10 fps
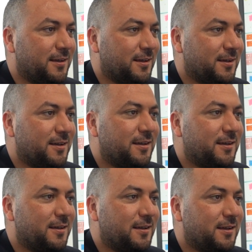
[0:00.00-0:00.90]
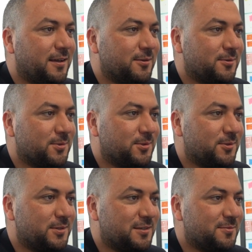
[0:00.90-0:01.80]
I don't want
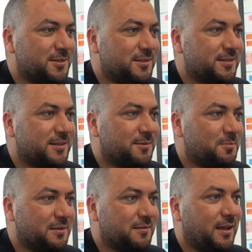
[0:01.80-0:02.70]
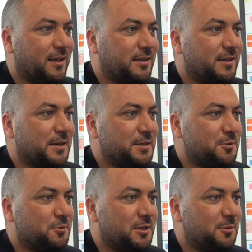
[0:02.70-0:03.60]
to receive messages here, but I encourage
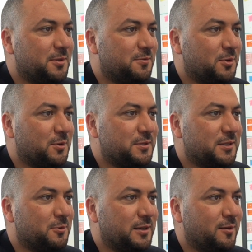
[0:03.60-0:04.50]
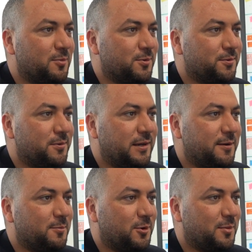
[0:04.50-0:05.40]
you to keep it because it will help you
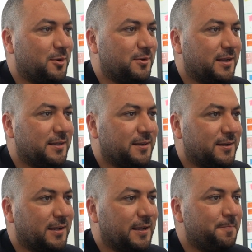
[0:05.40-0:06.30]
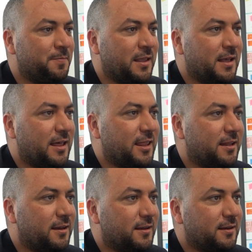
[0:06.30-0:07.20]
learn more about that. Okay, and
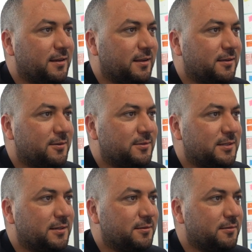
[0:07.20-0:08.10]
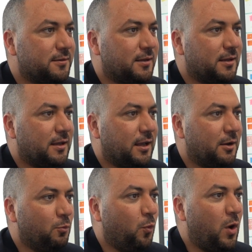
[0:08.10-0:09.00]
then continue.
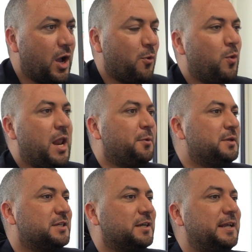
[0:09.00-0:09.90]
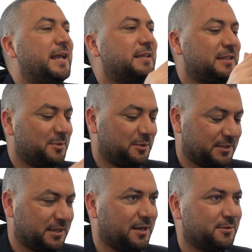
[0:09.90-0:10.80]
And wow, now it's creating the
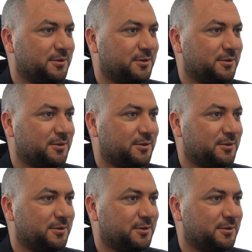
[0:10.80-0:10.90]
Bitrix account.